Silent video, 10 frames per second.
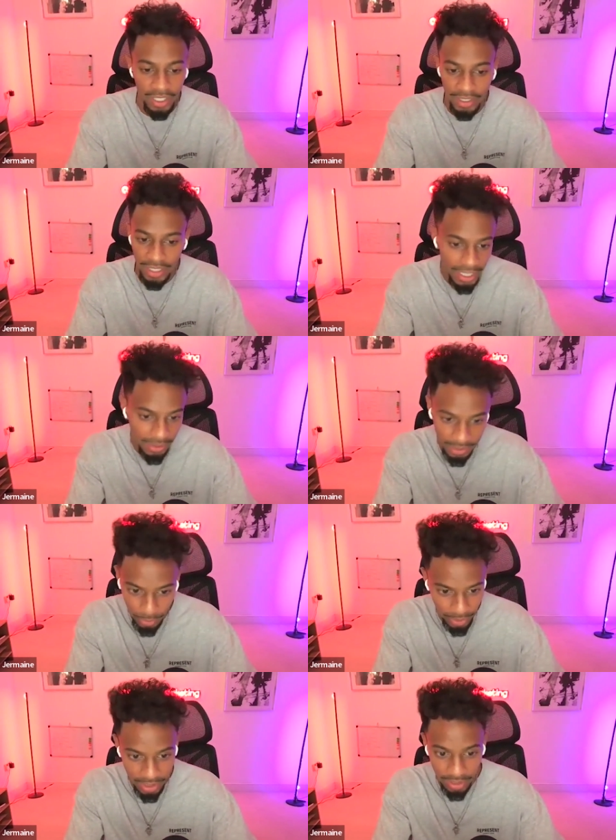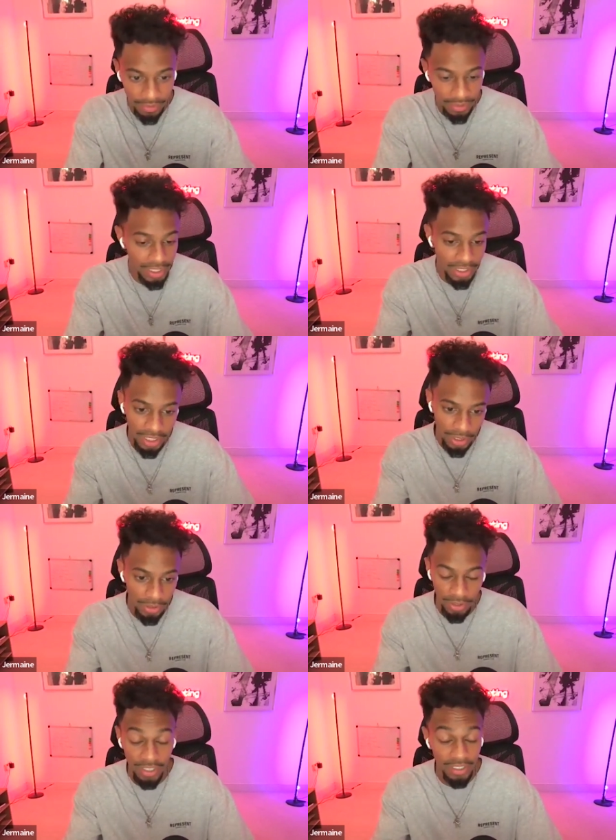the agency you're looking at. If it's a lead
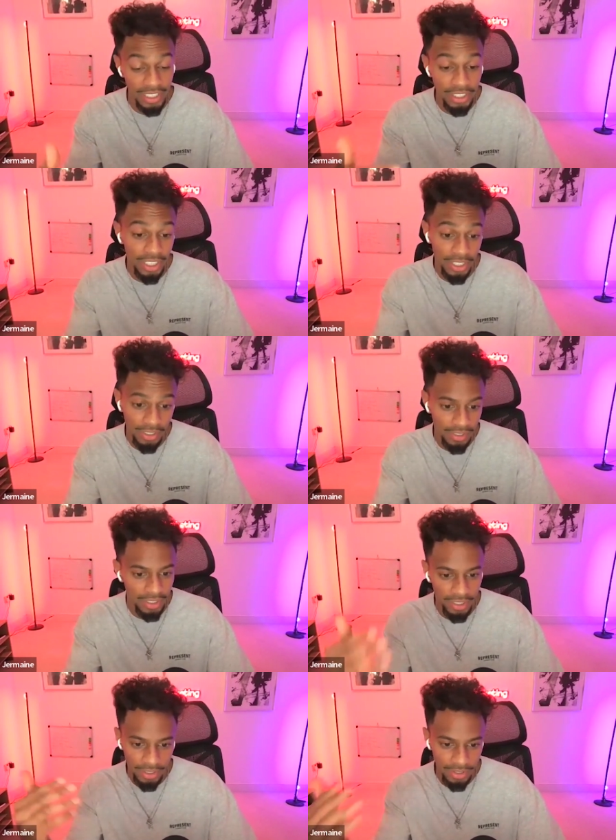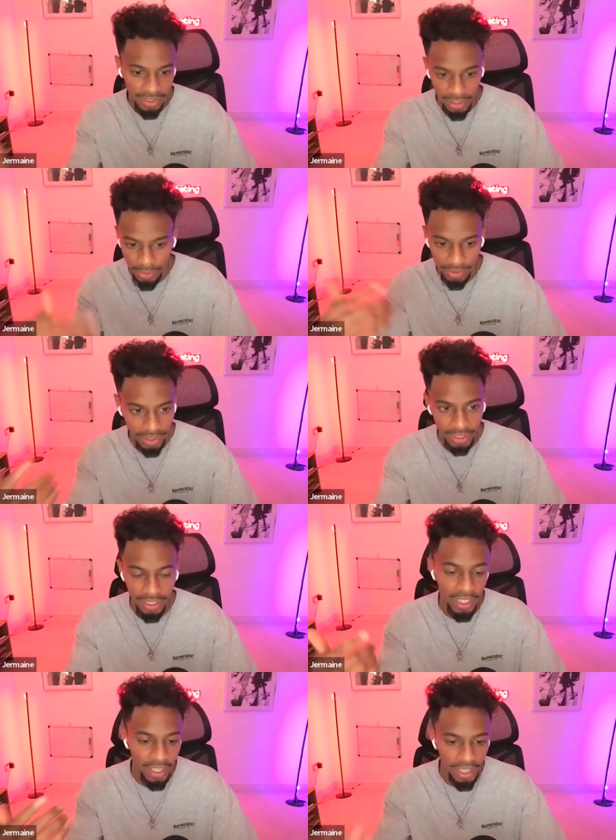gen agency, like
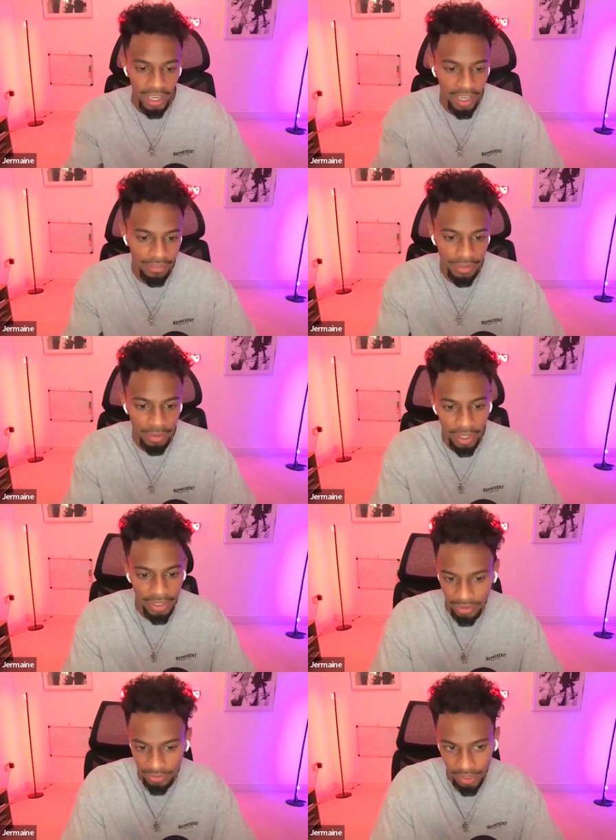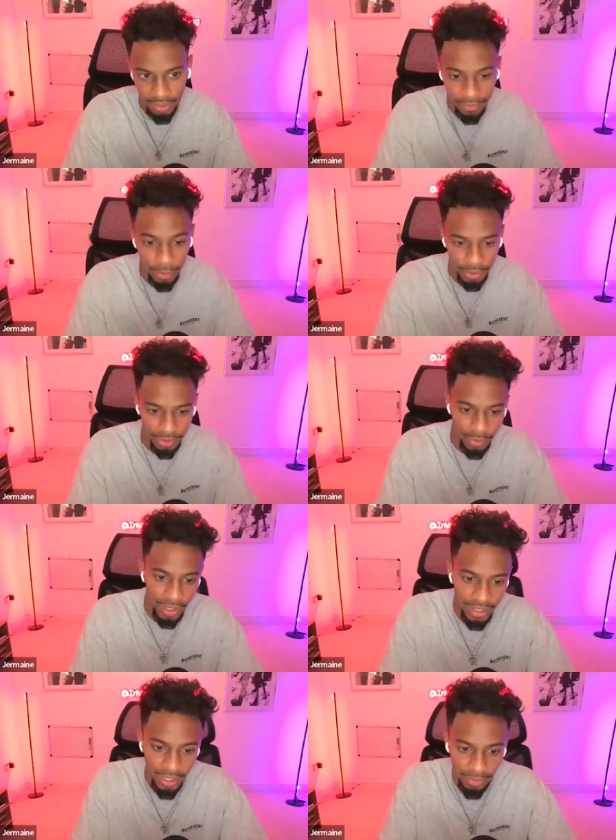continuously have your mind like focused
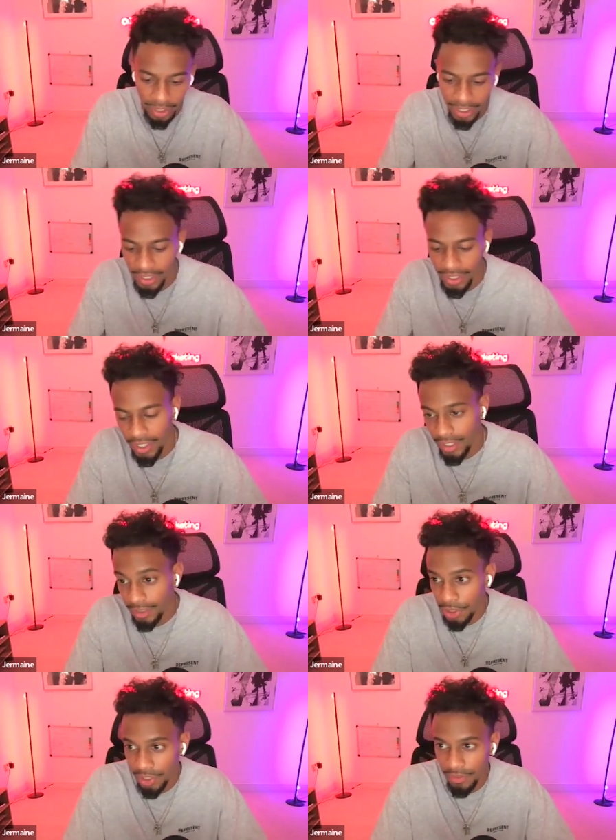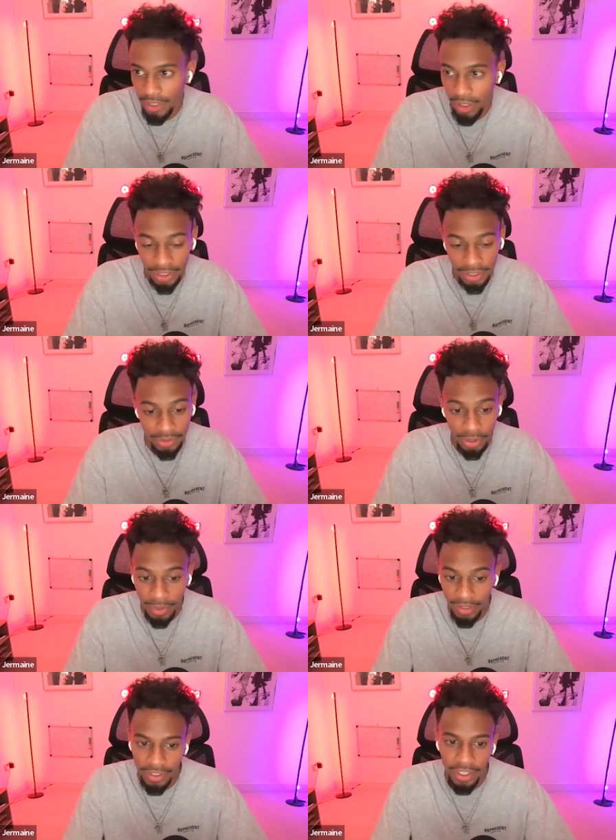around that, right? Especially if you're targeting a certain
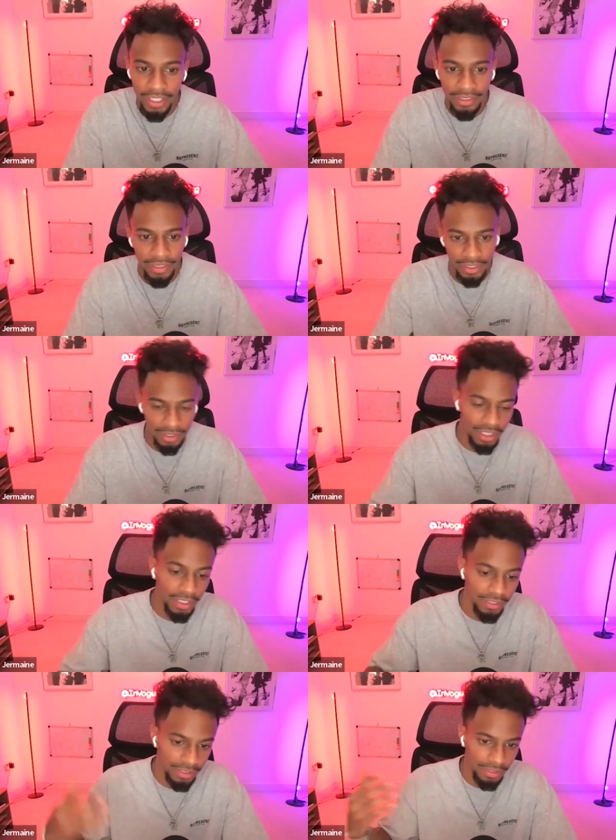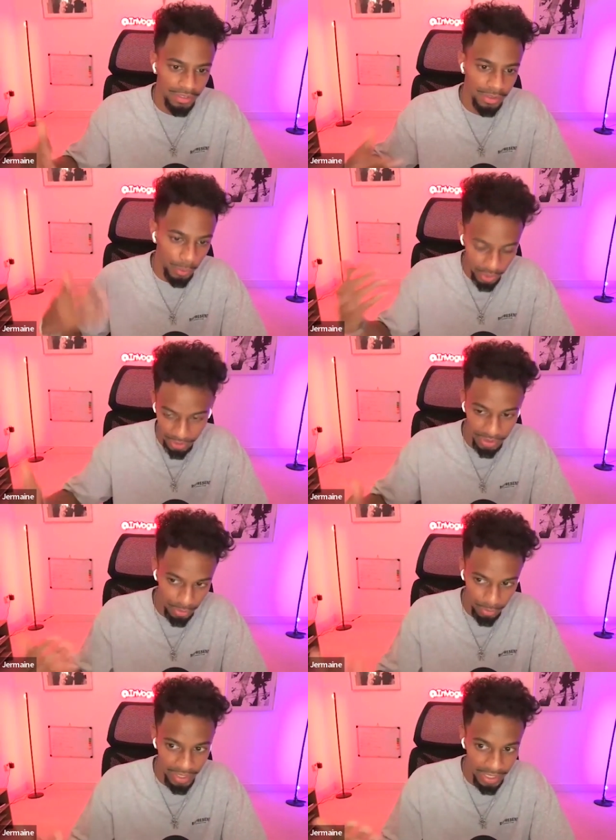amount of clients, like just kind of surround
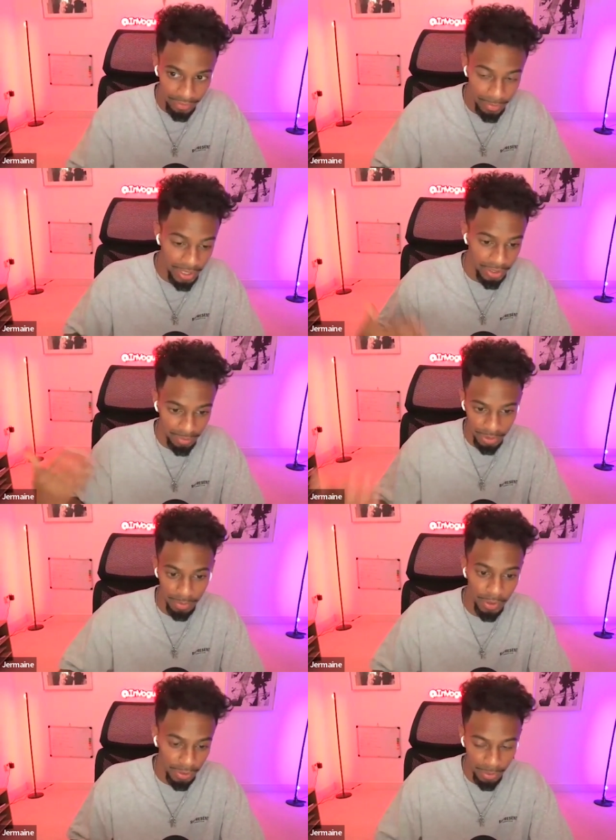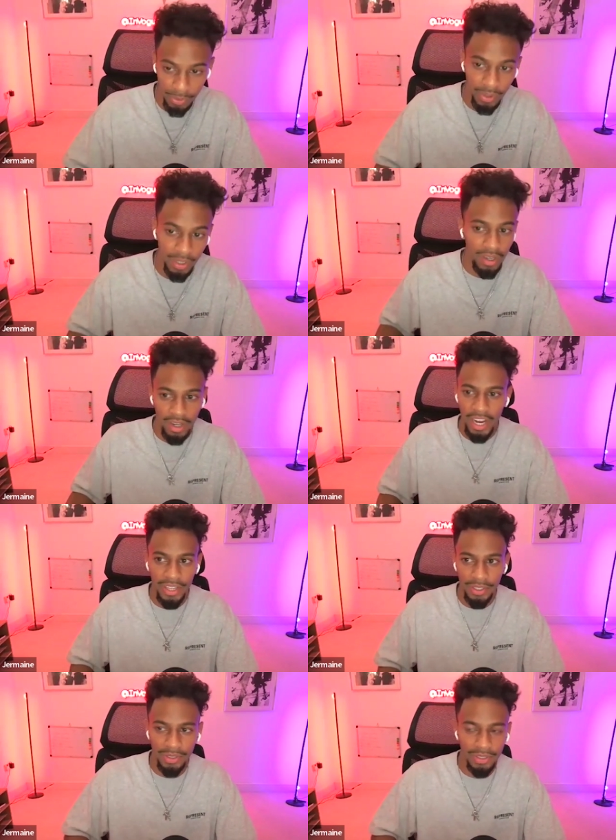yourself with that information as much as possible.
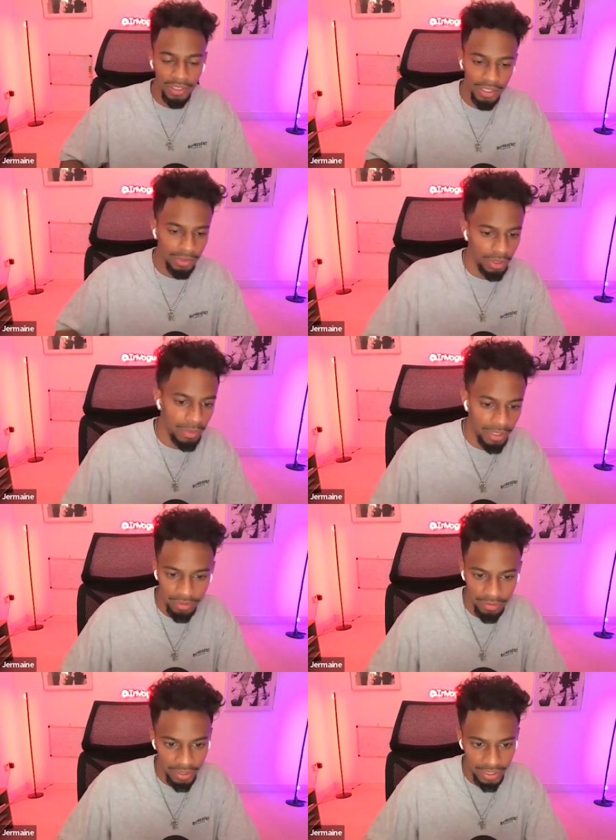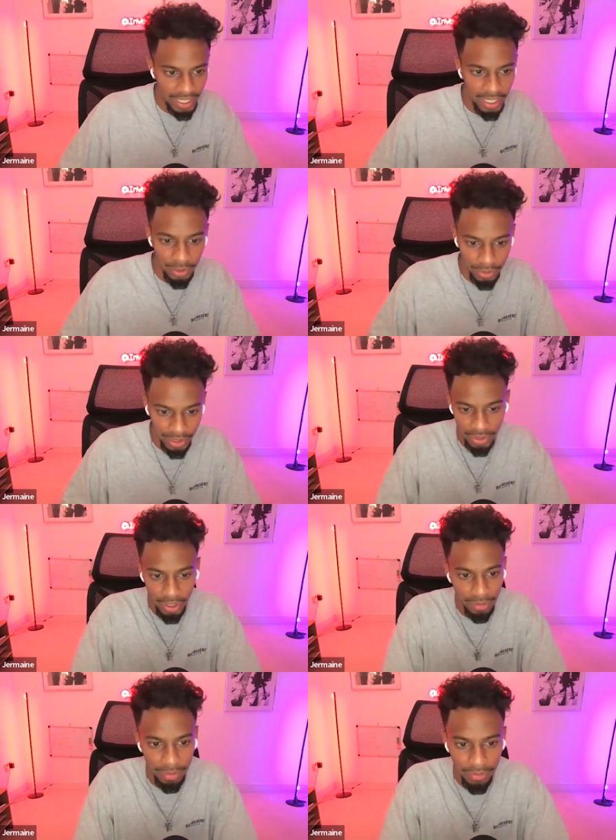And then it's all a matter of like, how long can you
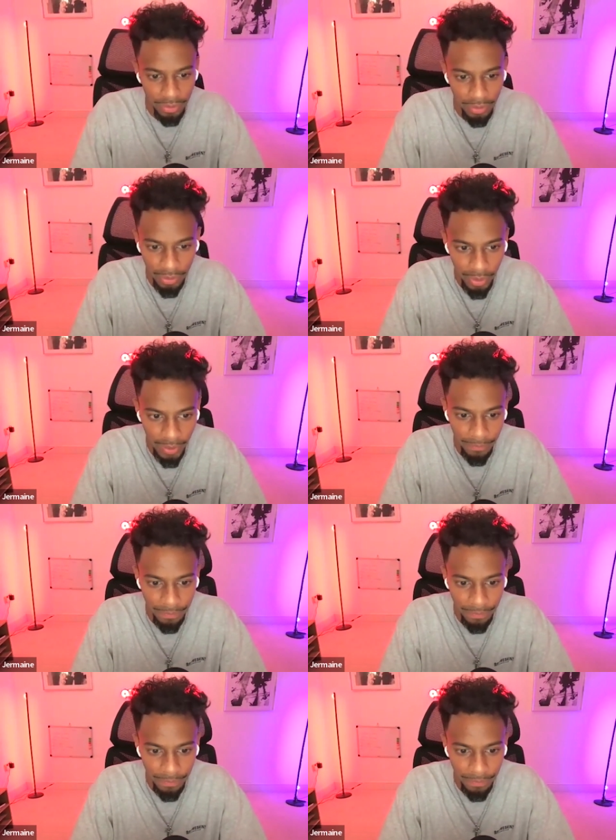go before